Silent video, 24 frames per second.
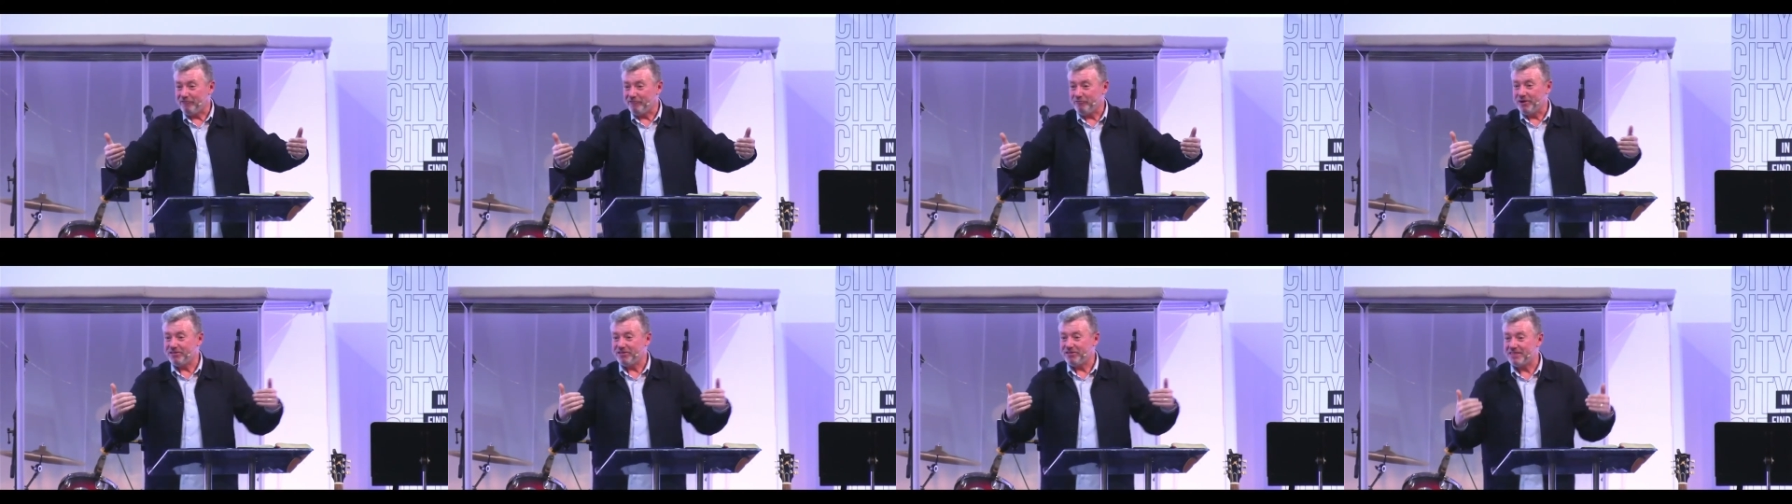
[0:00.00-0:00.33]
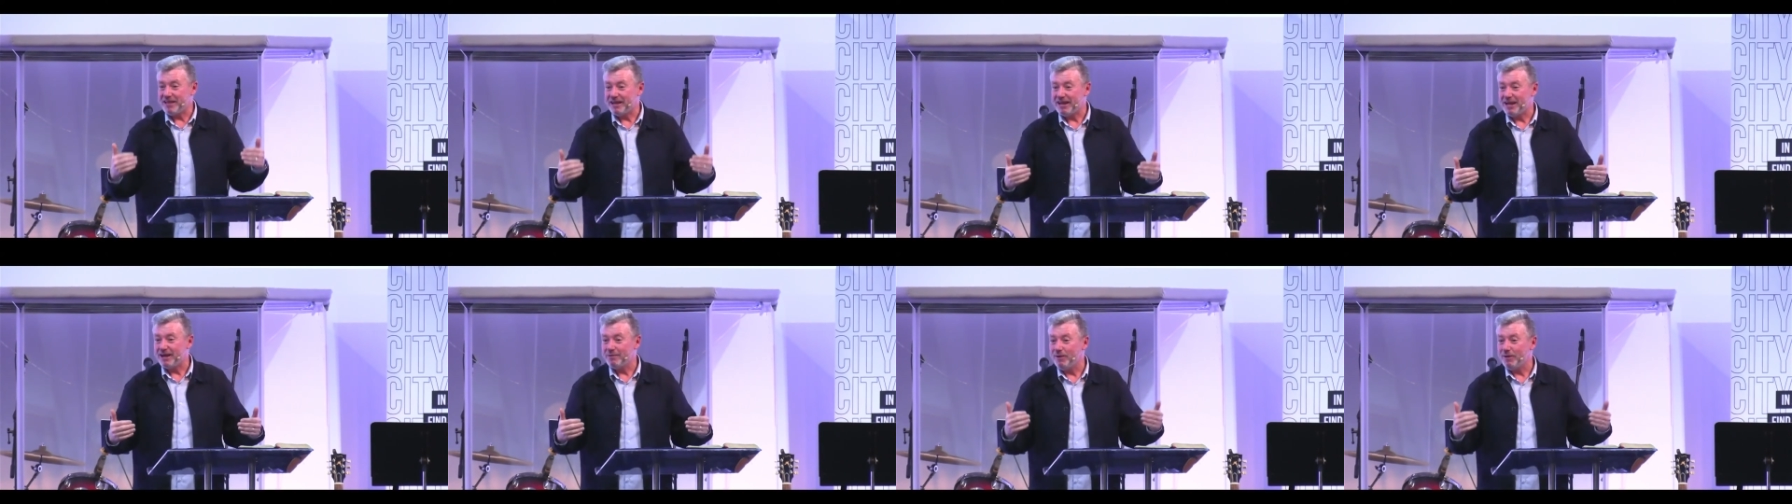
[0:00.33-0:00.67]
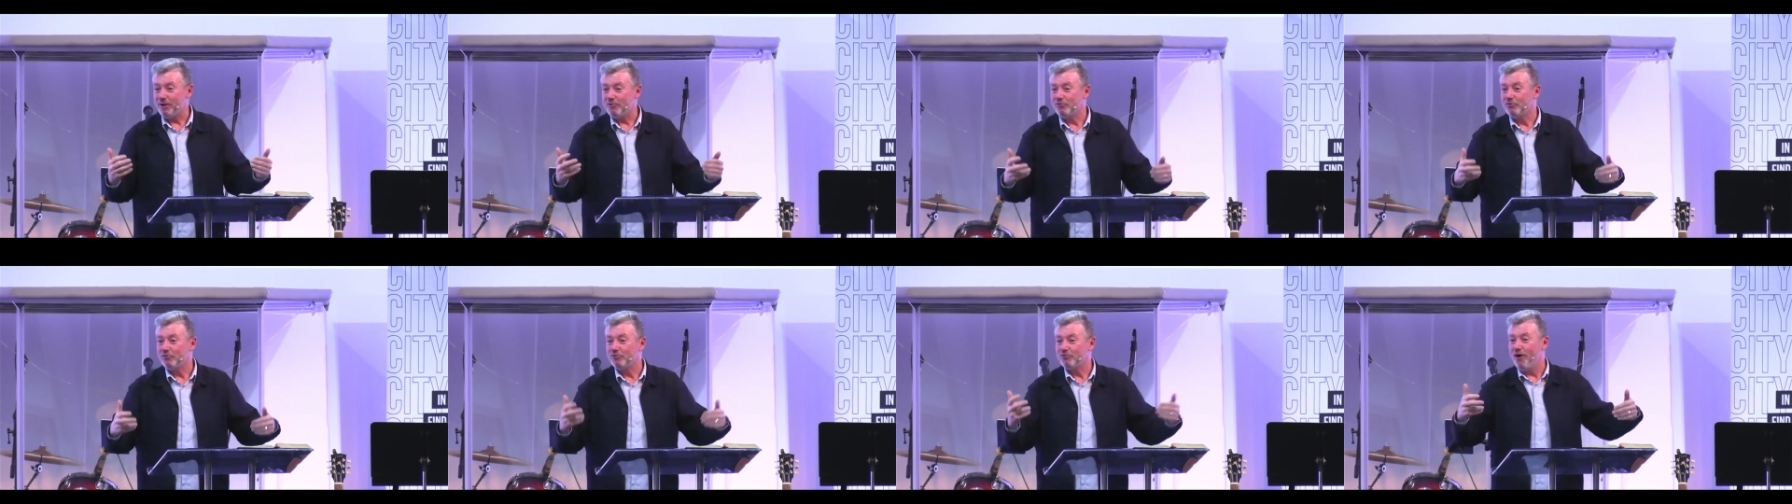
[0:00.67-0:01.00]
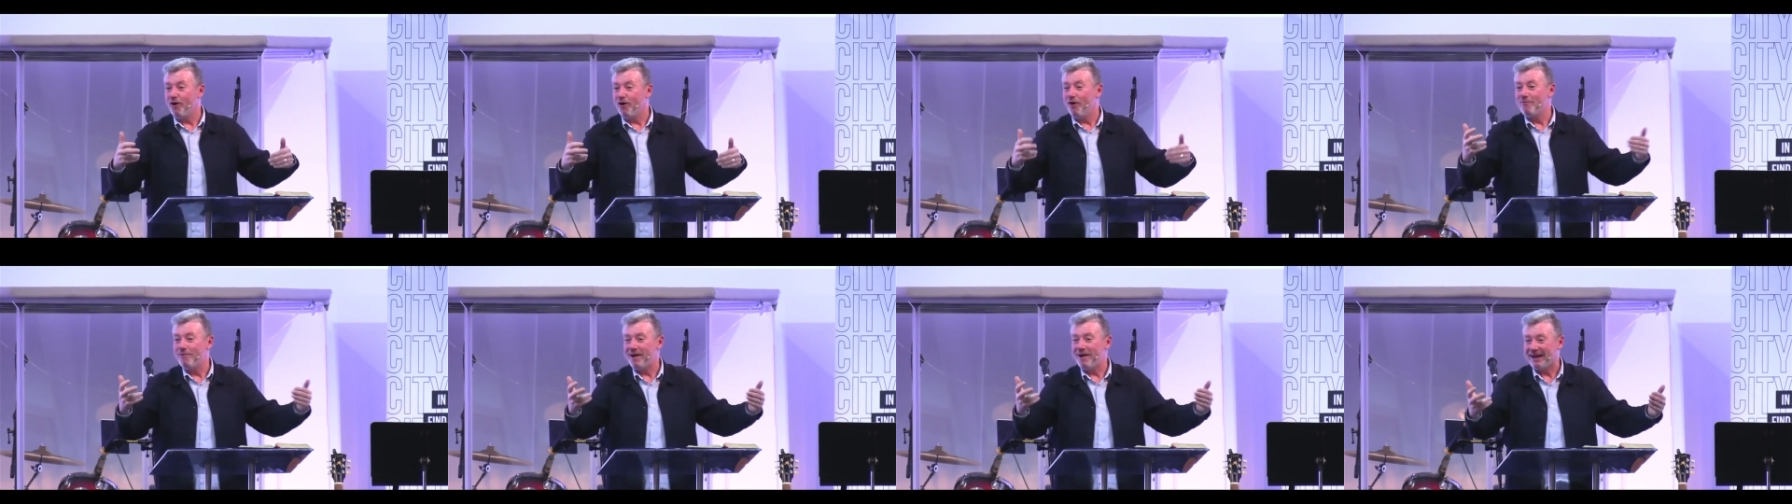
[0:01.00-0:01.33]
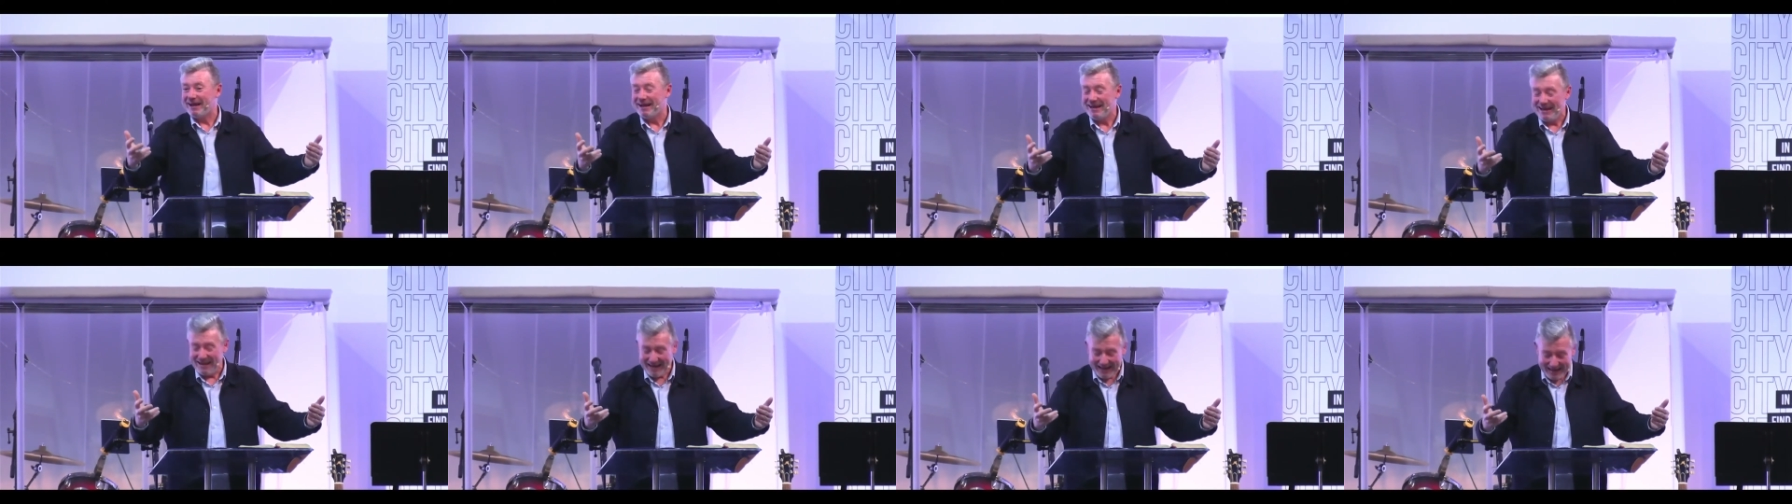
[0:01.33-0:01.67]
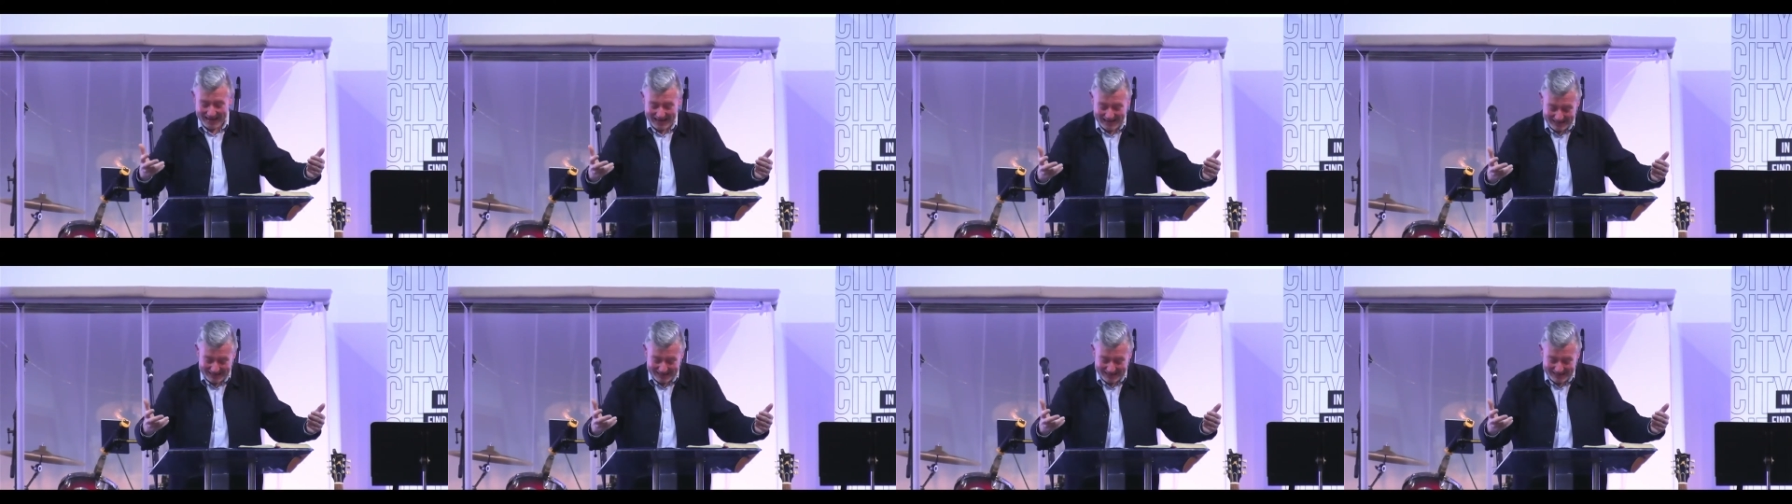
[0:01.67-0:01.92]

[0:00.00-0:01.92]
We're thinking about growing in